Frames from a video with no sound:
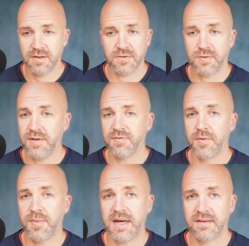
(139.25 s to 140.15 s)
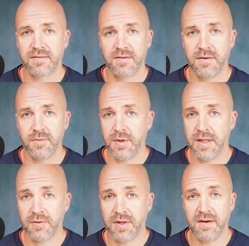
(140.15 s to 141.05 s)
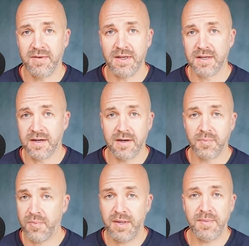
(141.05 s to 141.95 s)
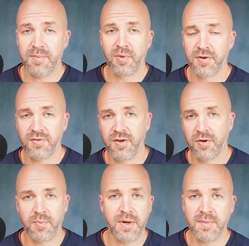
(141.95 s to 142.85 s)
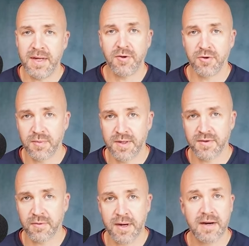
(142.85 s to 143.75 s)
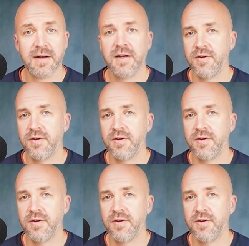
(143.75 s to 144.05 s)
straight from the bat without having a pre-made policy or a pre-made document somewhere,